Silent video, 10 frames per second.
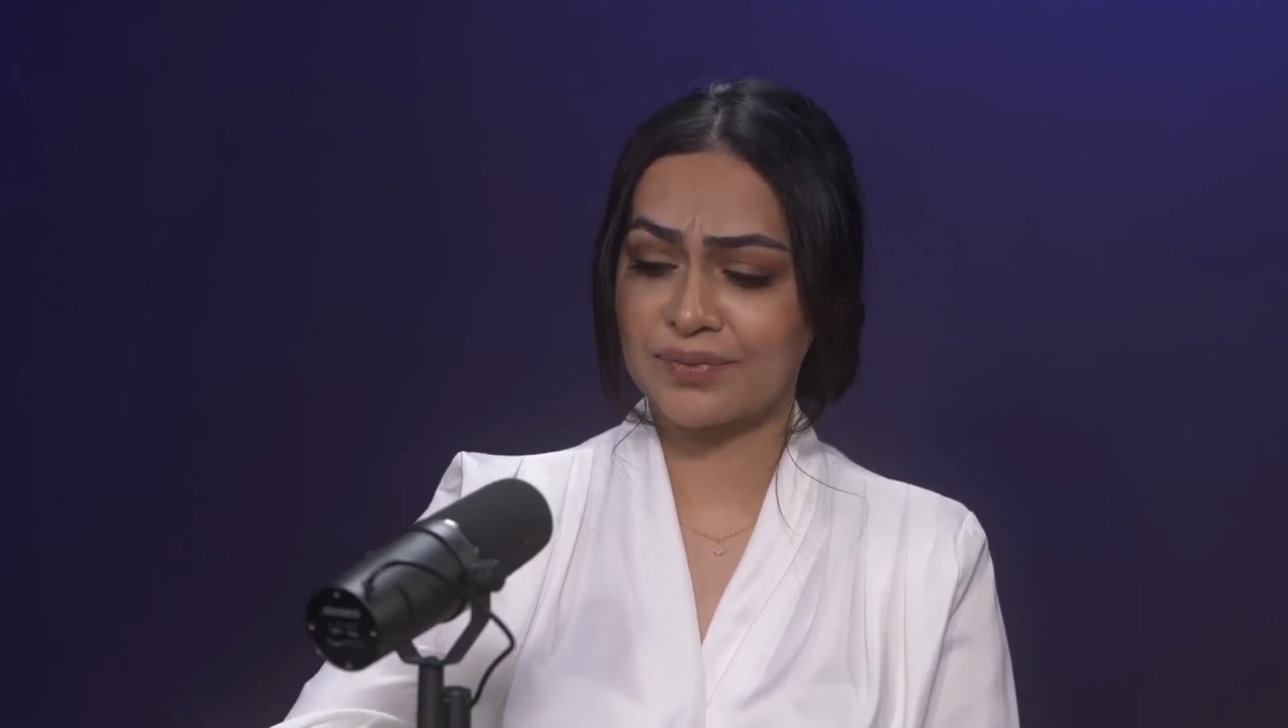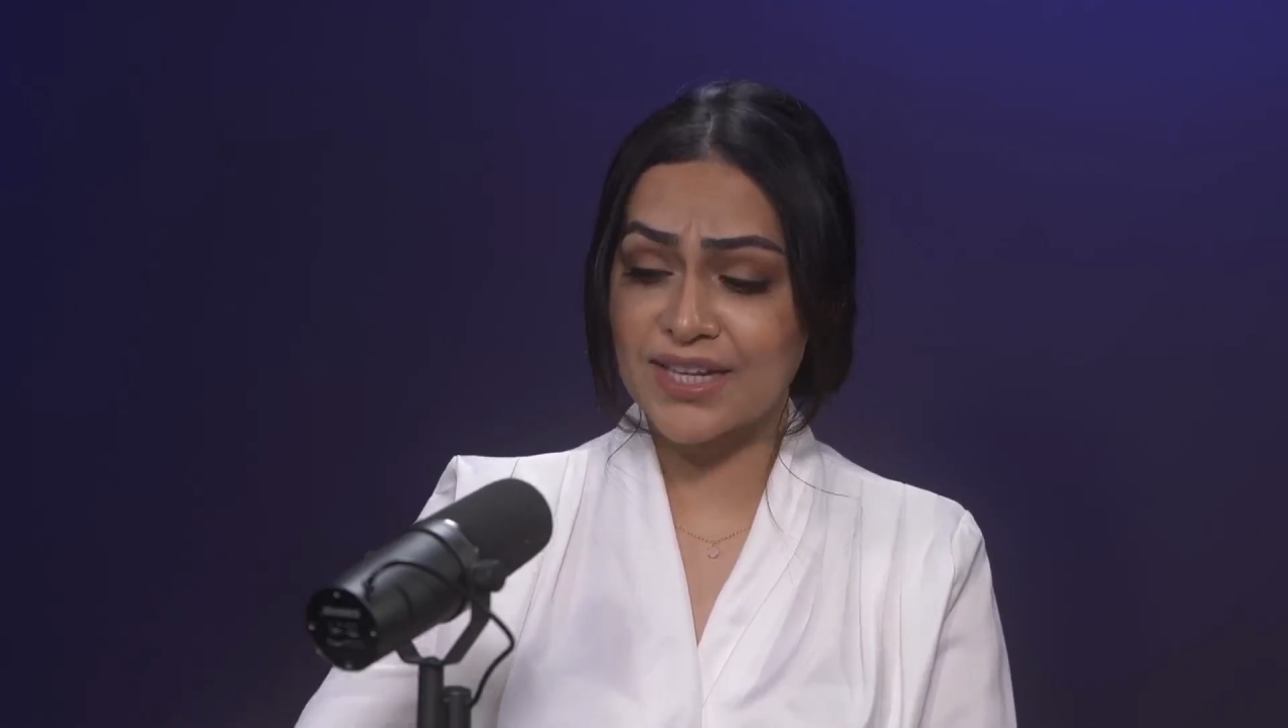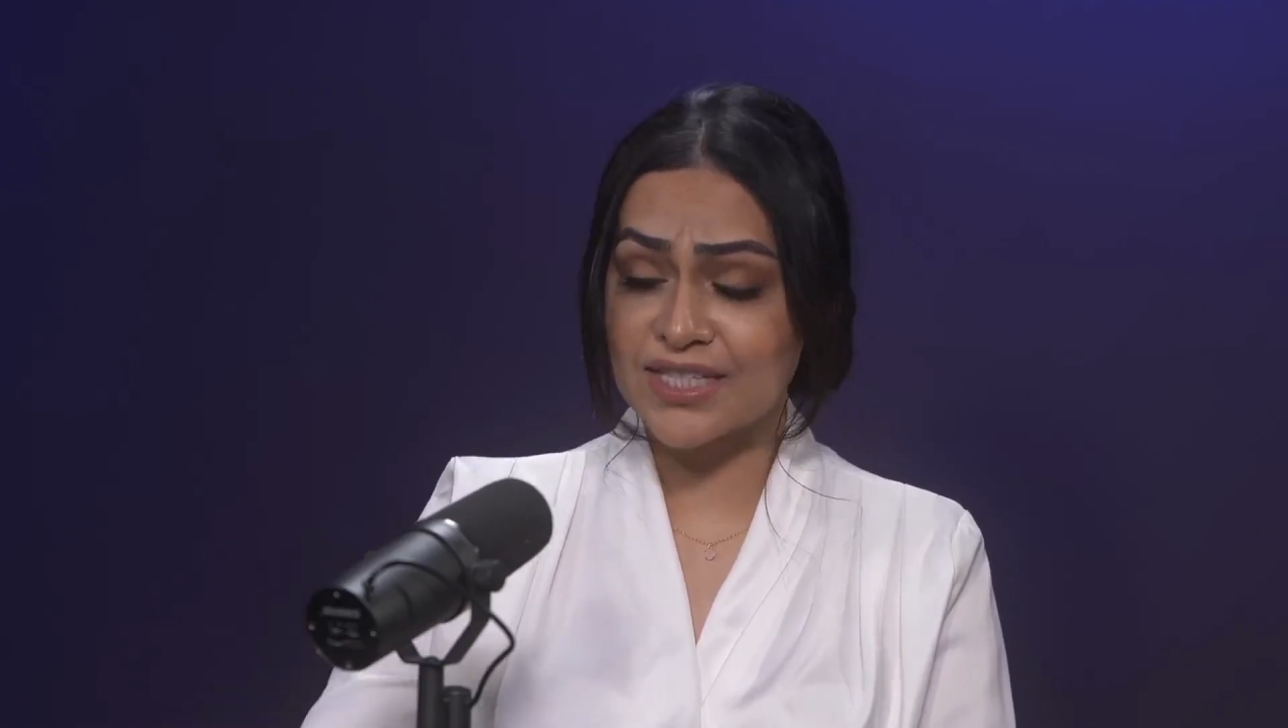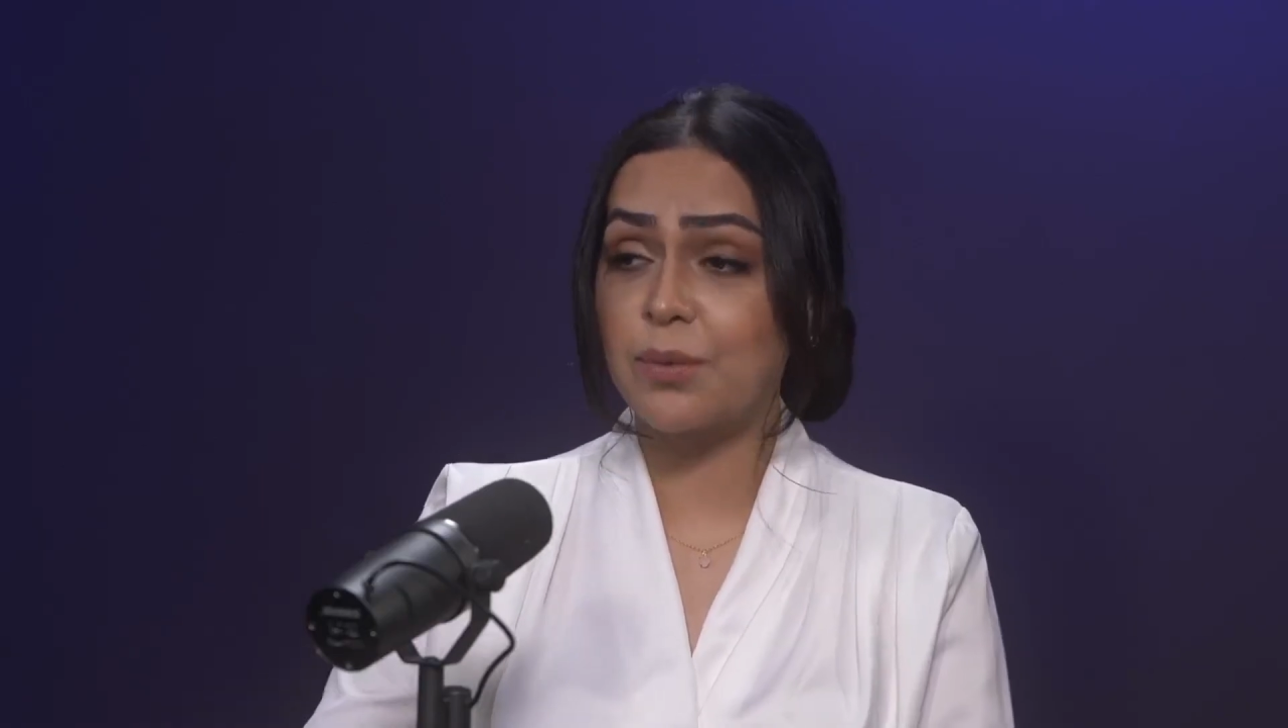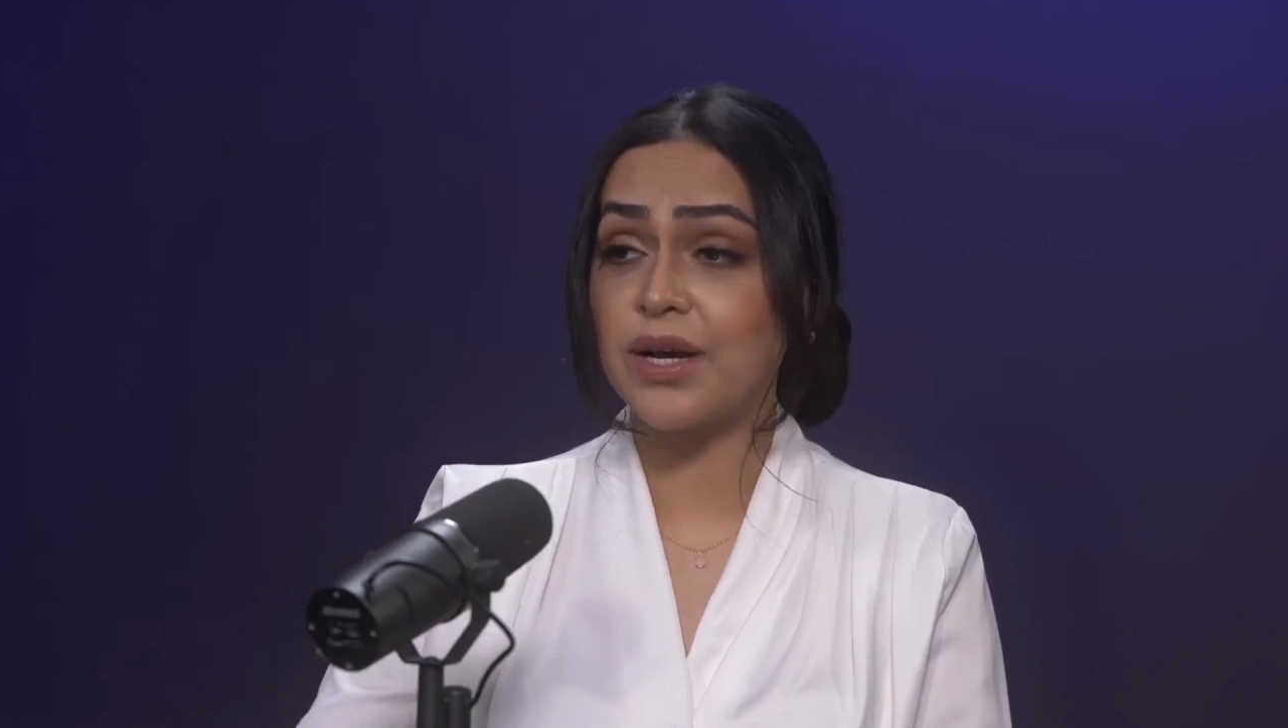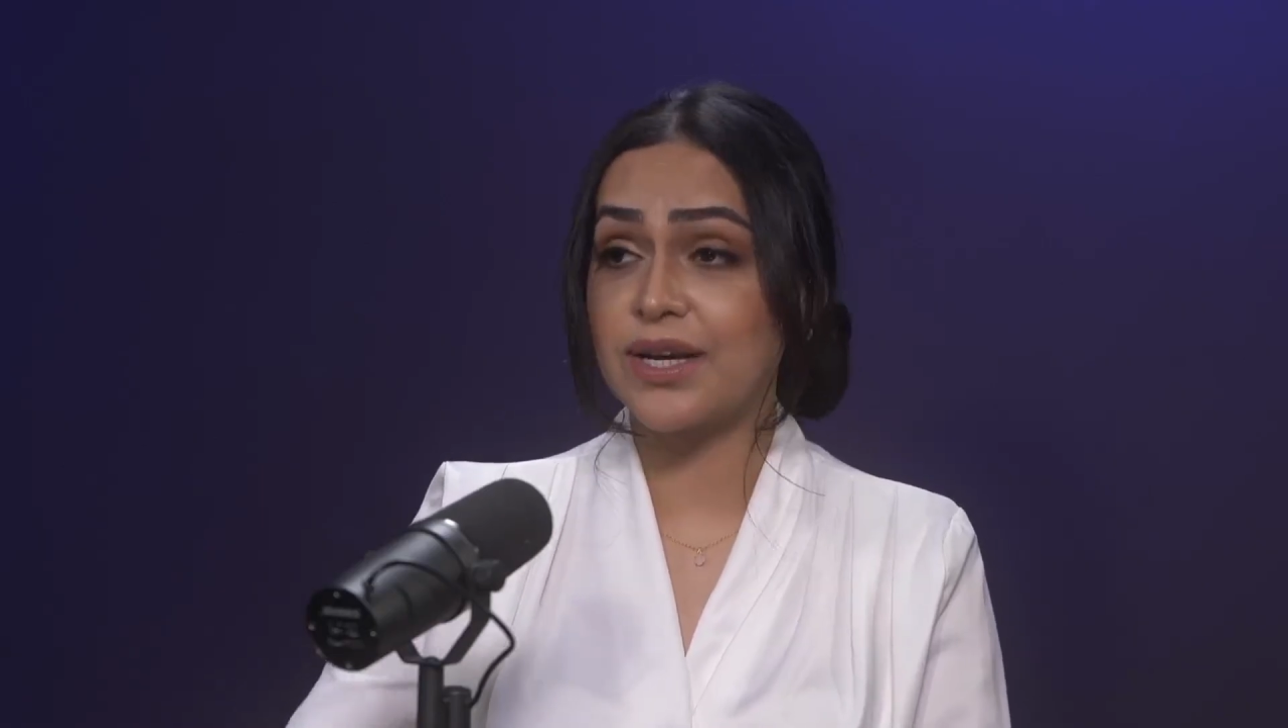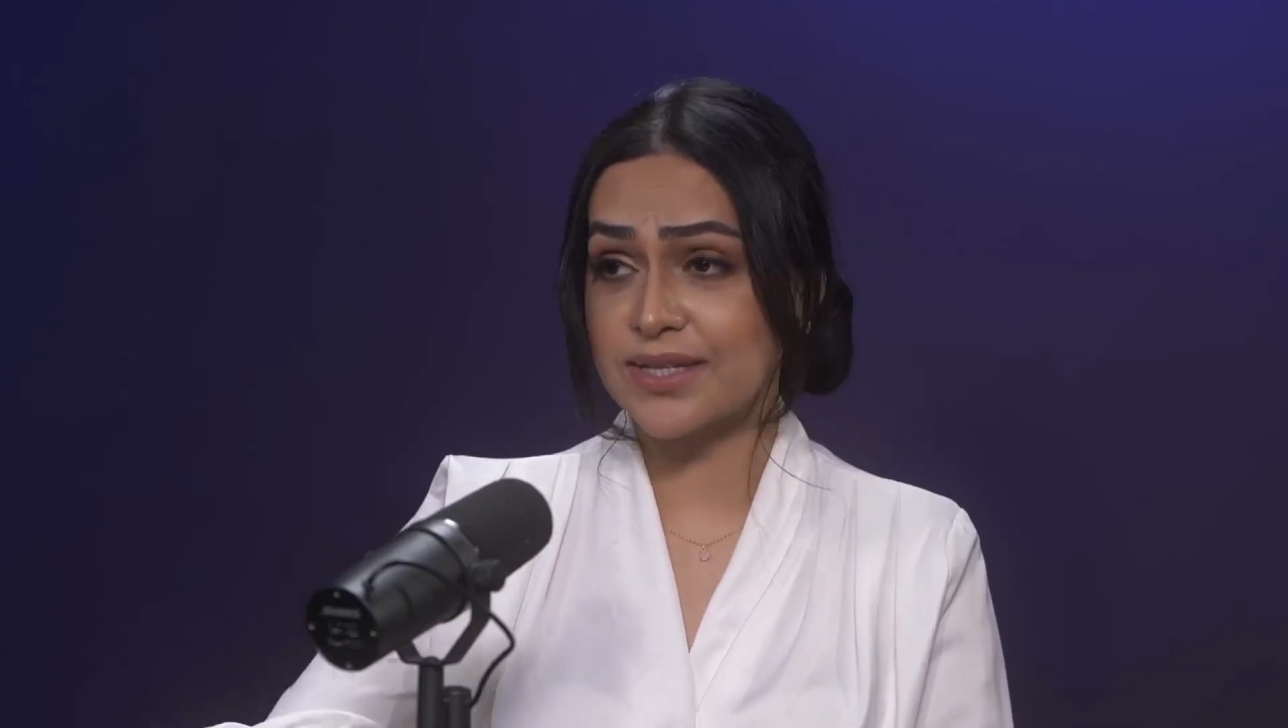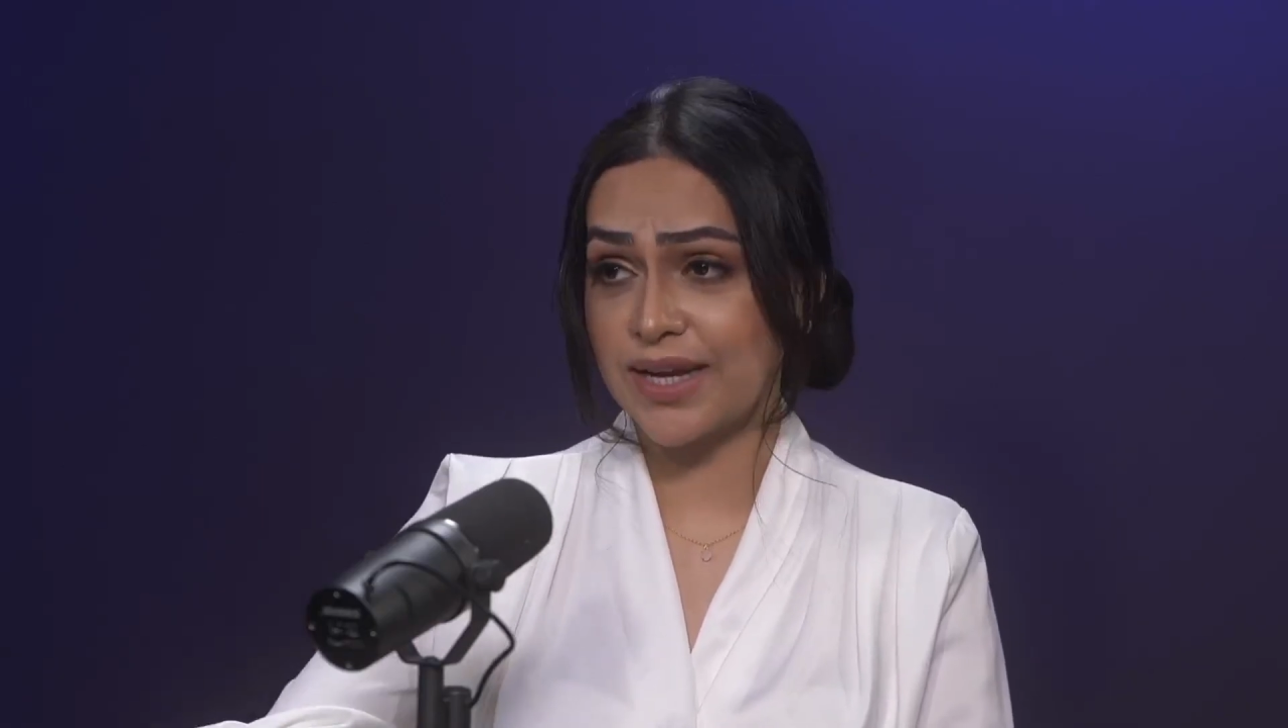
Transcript: that someone is an